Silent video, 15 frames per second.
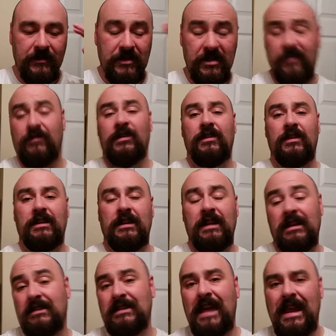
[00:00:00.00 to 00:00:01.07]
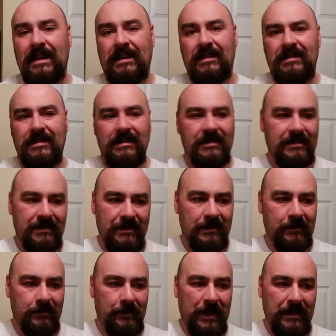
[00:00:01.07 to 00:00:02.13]
just really, yeah, sadness is
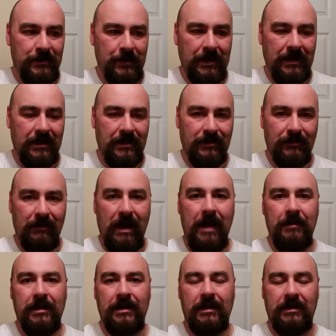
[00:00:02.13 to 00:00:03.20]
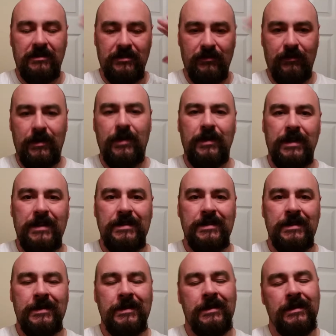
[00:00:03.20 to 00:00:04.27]
the best way to describe it, and
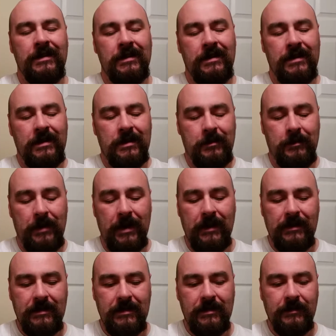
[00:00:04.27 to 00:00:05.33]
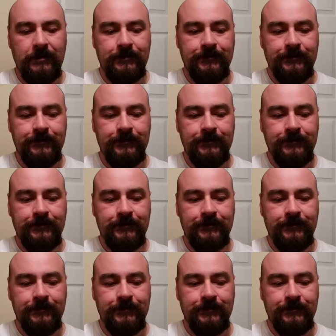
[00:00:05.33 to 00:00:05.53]
surrealness. But